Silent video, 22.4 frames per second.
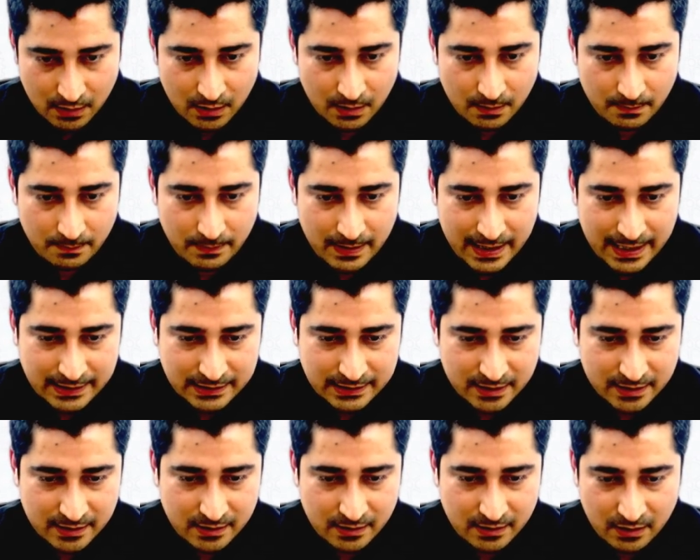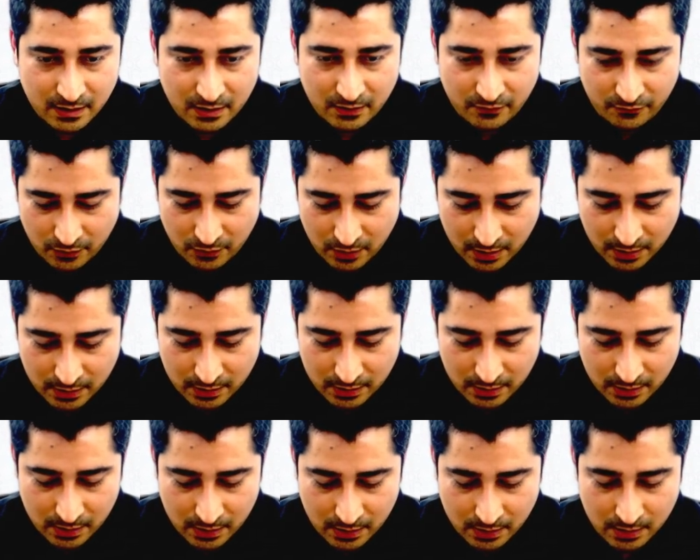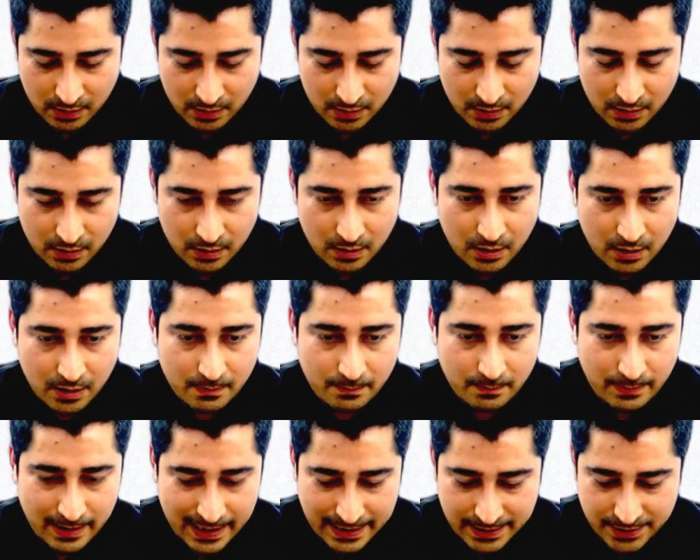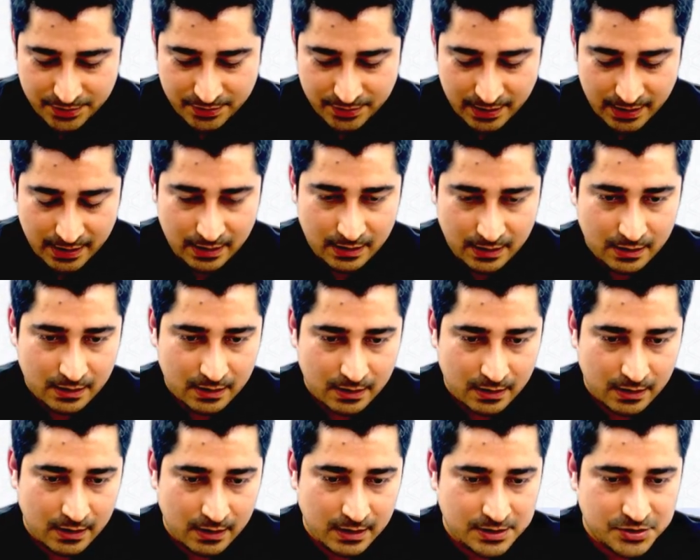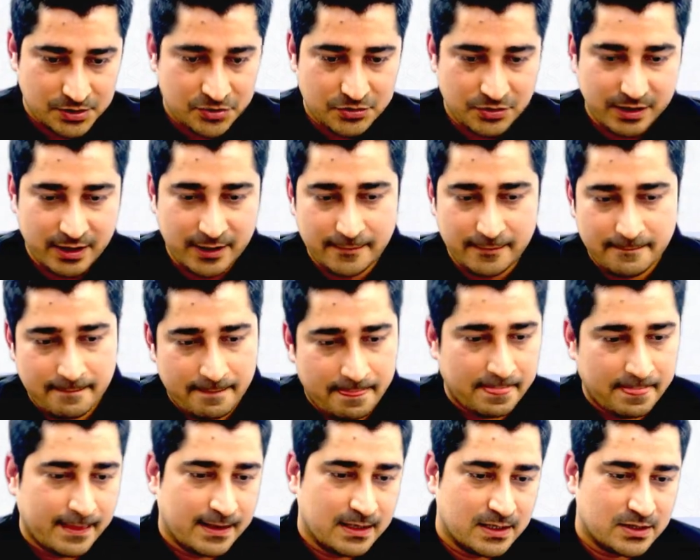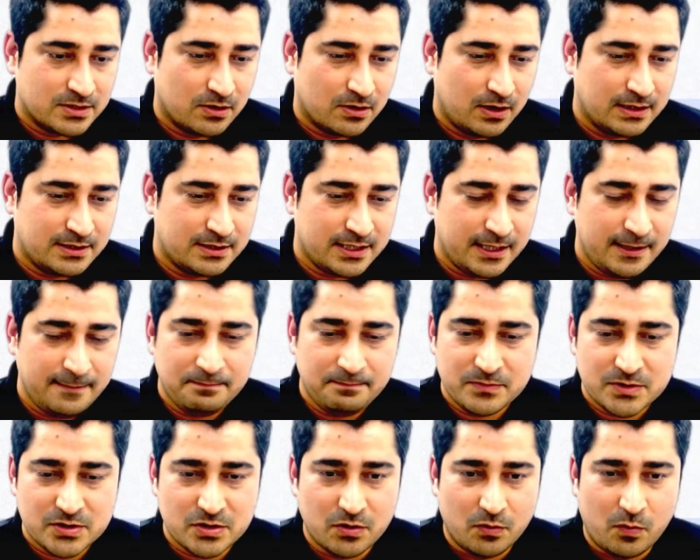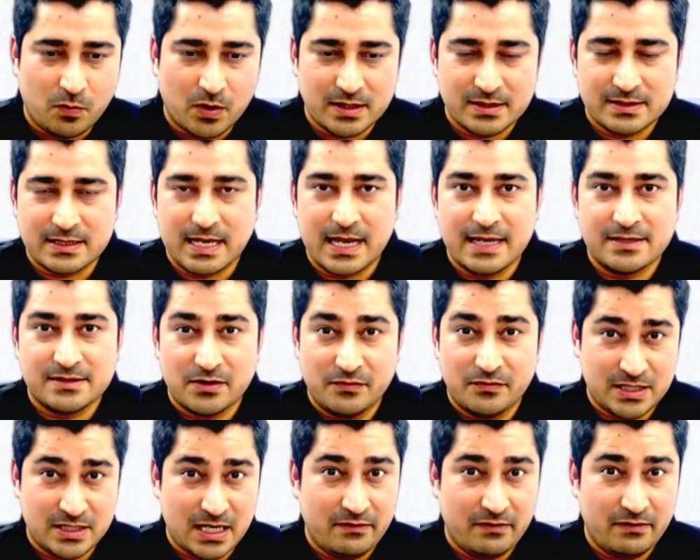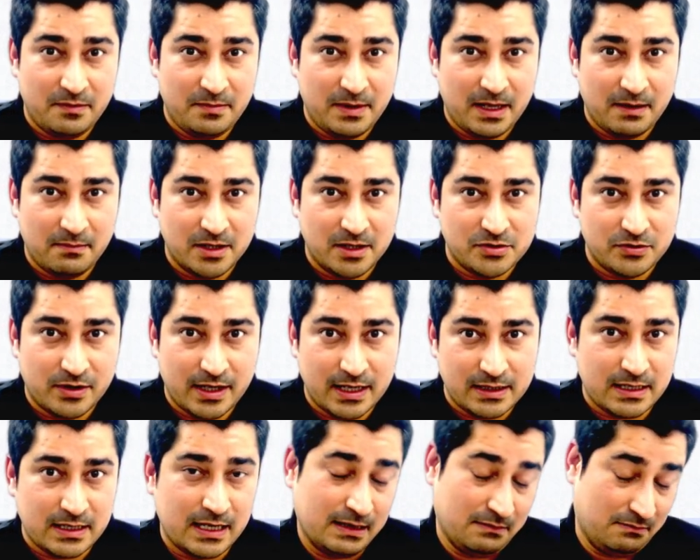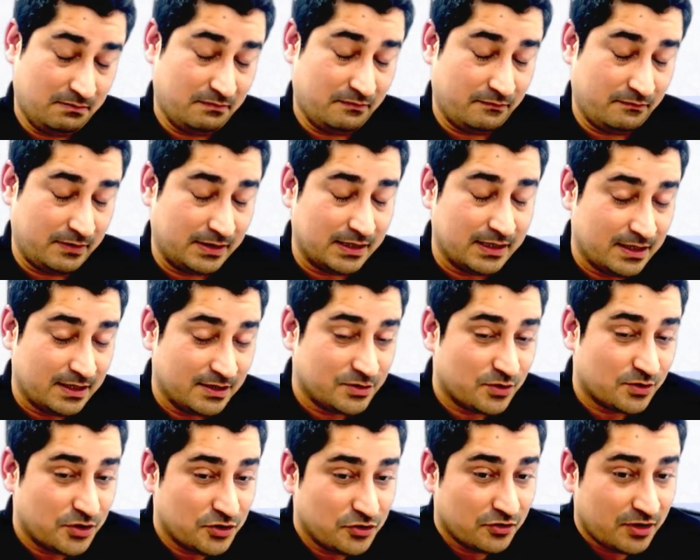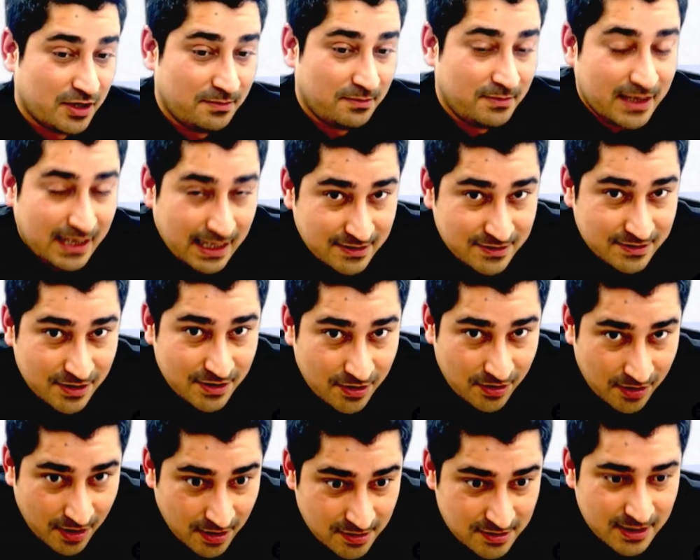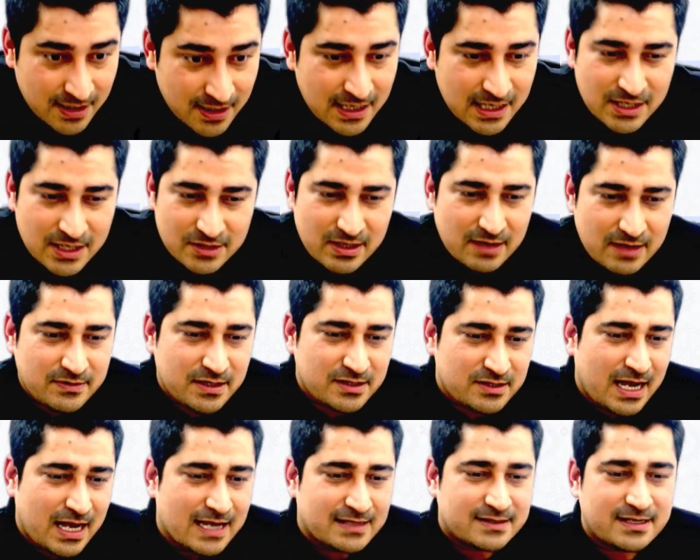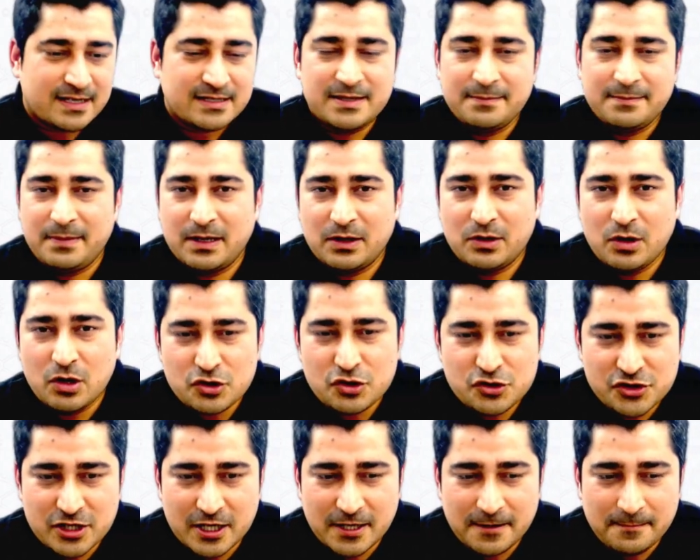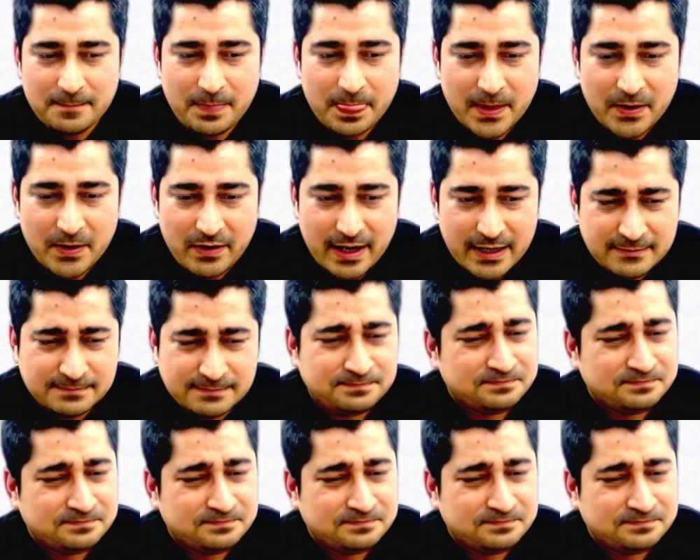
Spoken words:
Python for binary tree. So let's see. So what is the answer which I will be able to get and whether it is going to give me an answer or not. So I just ask a simple question, right?